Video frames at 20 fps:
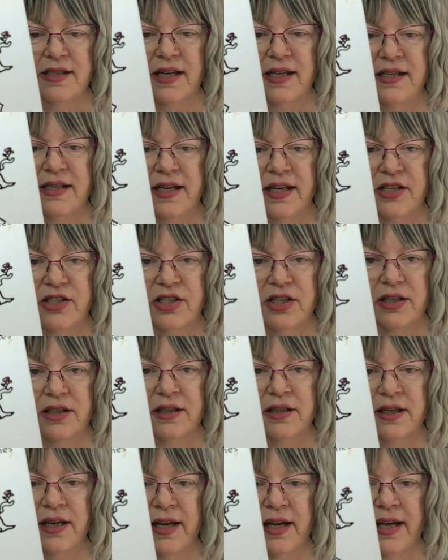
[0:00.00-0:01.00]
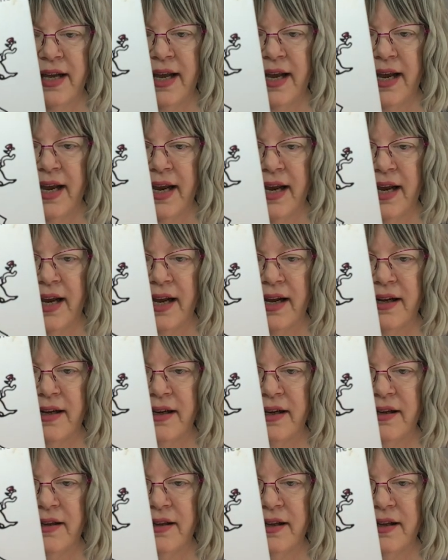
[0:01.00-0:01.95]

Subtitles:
edition. And